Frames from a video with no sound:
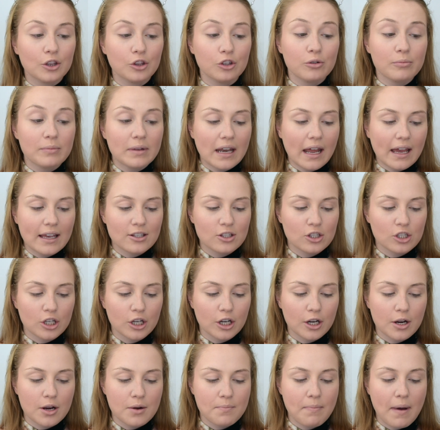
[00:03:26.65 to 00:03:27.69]

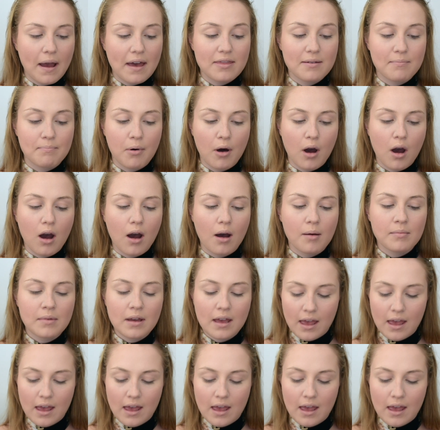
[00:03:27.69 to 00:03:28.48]
Luminizer by The Balm,